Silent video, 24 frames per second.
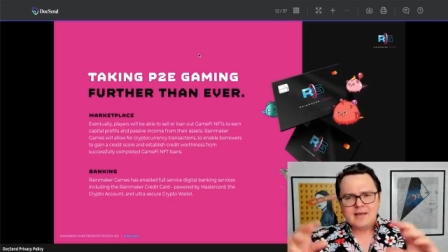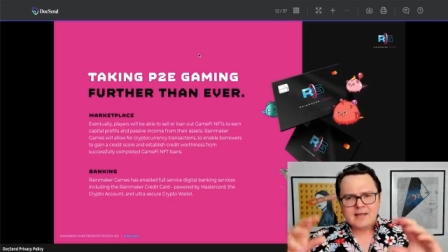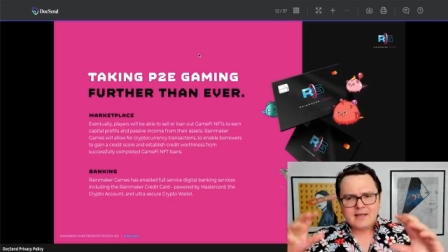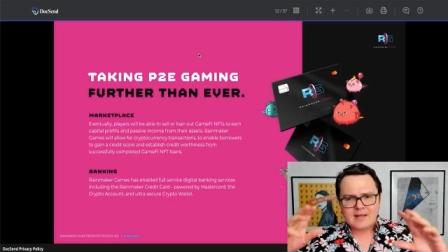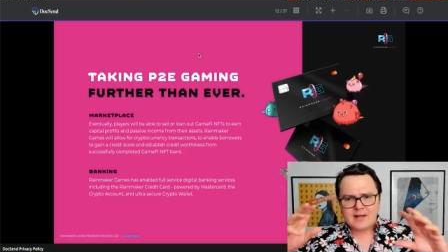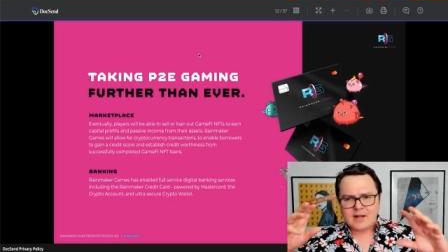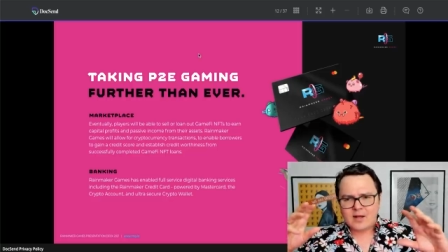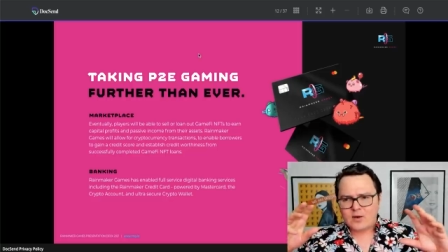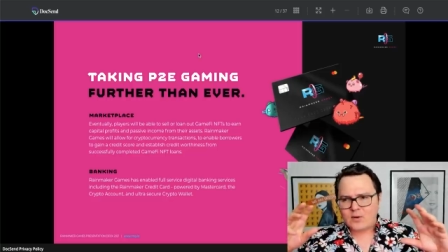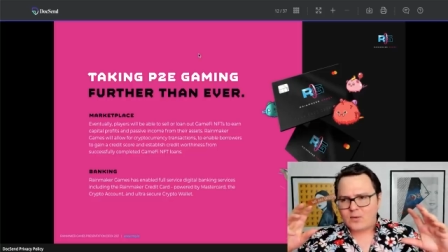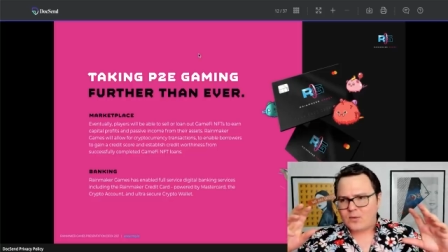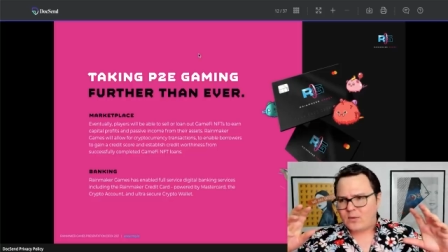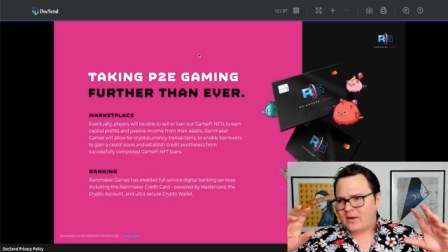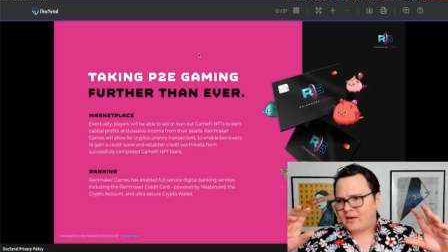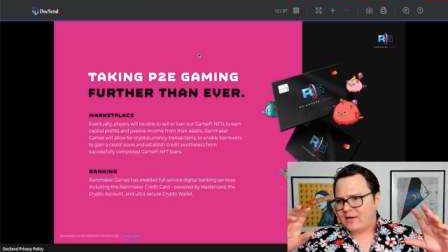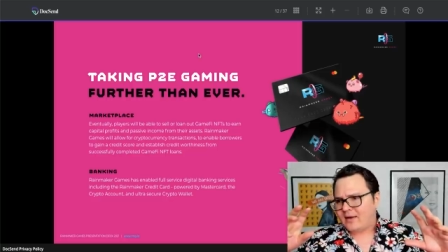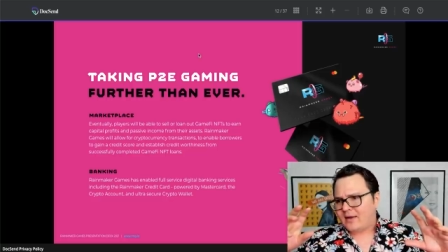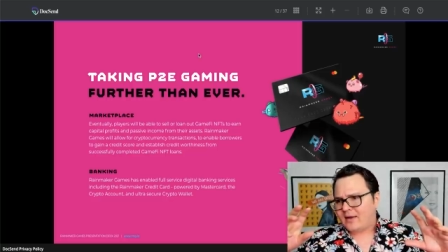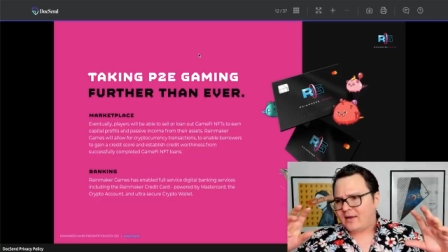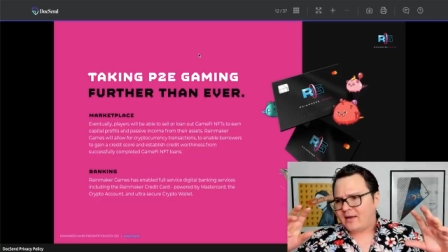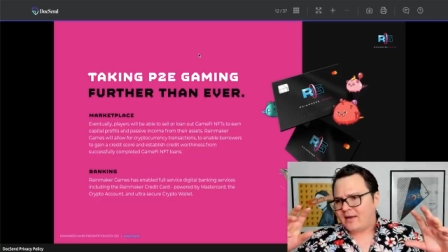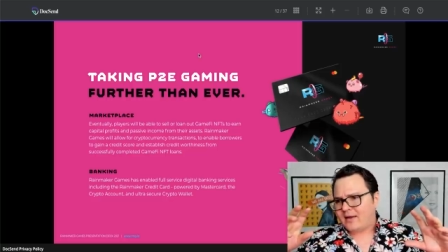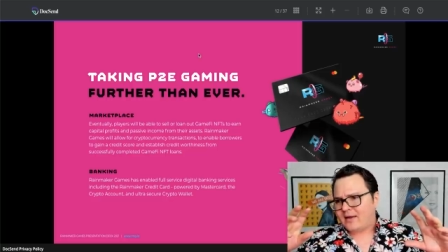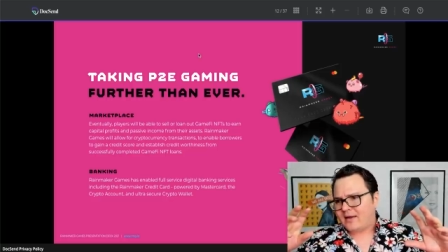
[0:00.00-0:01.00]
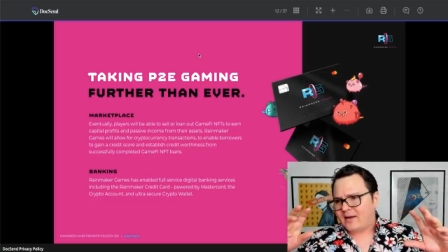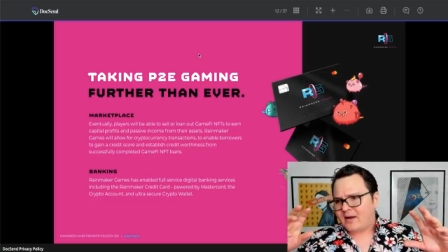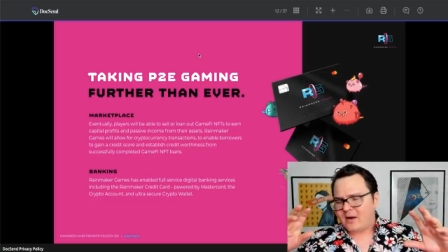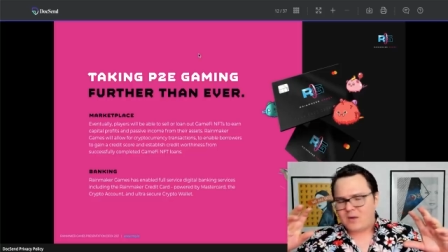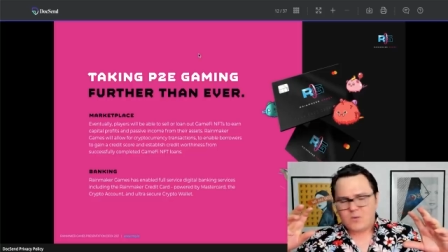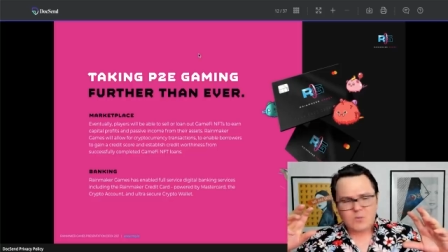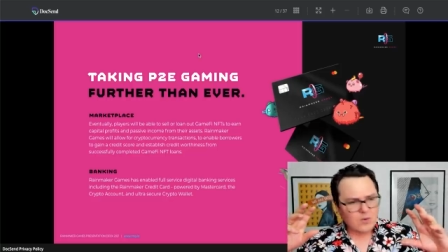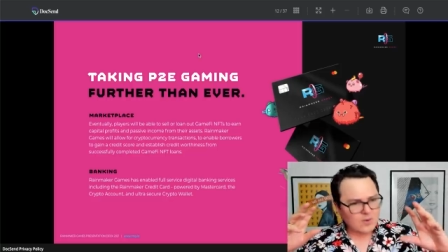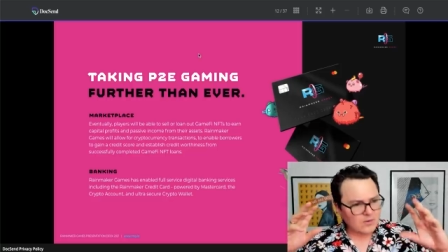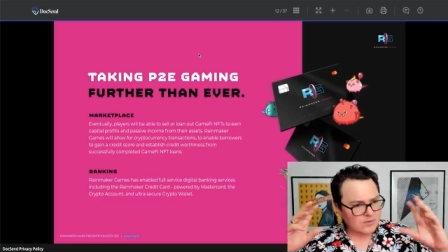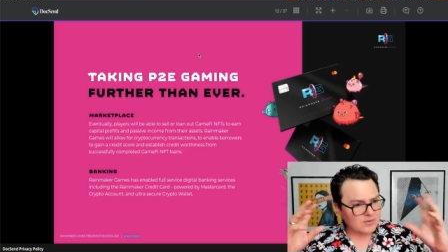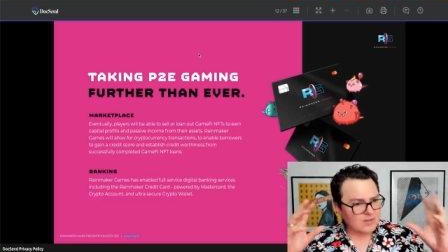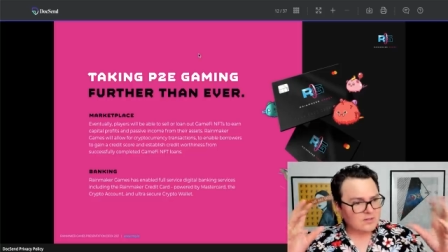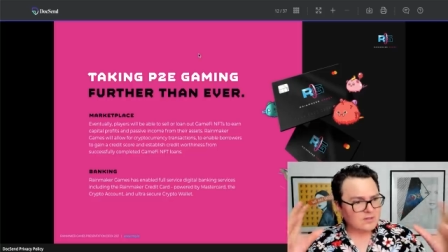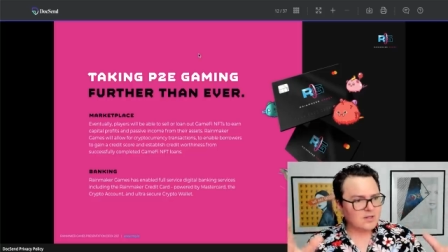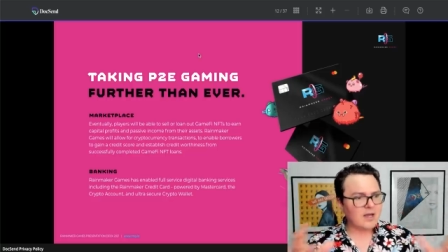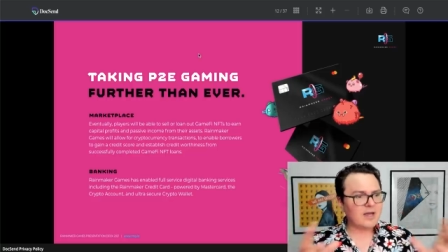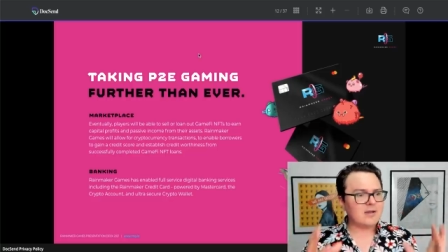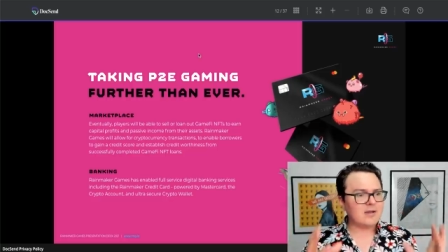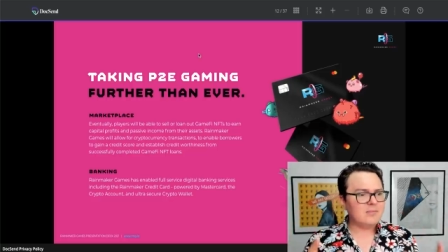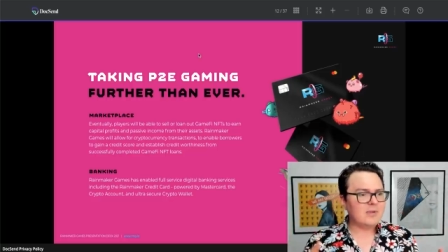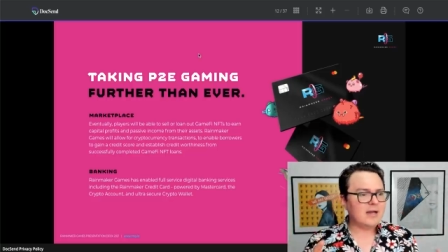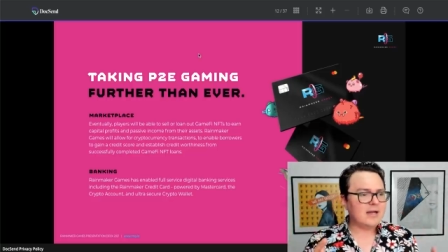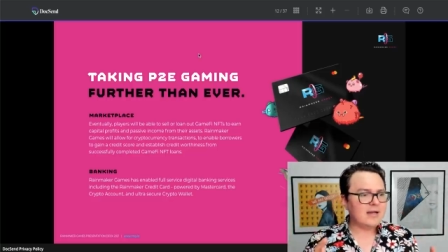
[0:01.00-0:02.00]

you know, uh, are worth a lot of